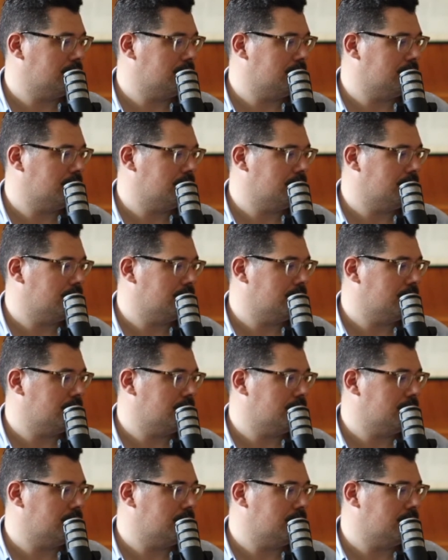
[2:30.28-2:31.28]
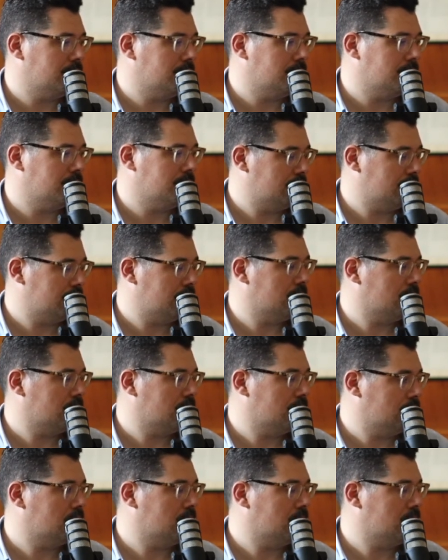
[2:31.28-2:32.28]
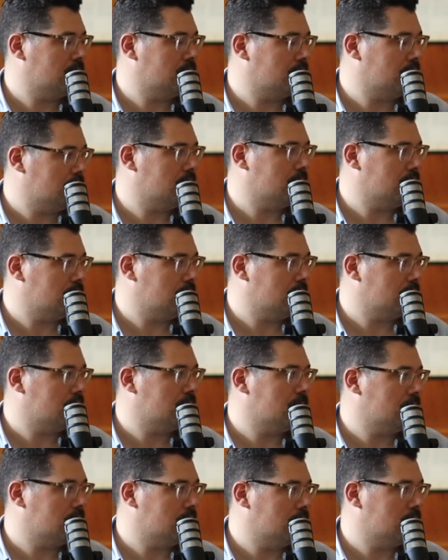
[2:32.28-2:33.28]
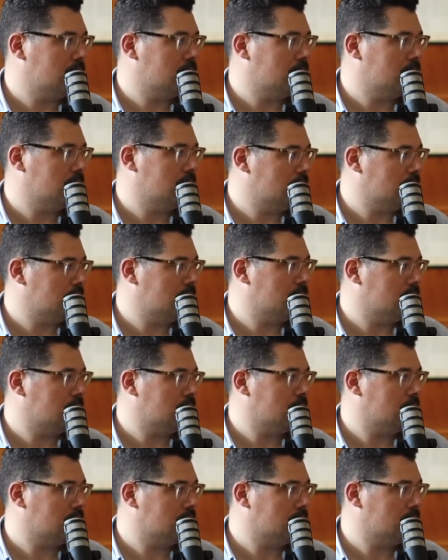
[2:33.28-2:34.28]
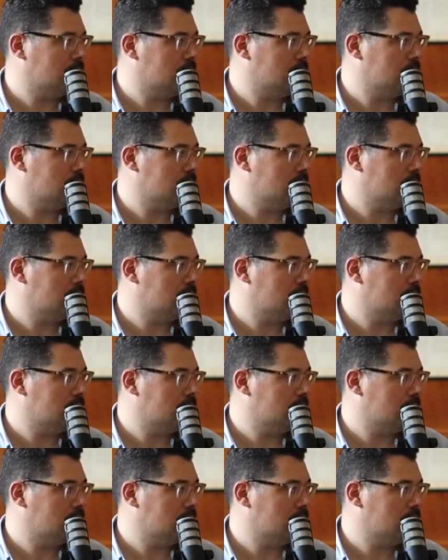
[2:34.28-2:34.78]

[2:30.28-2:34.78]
(not speaking)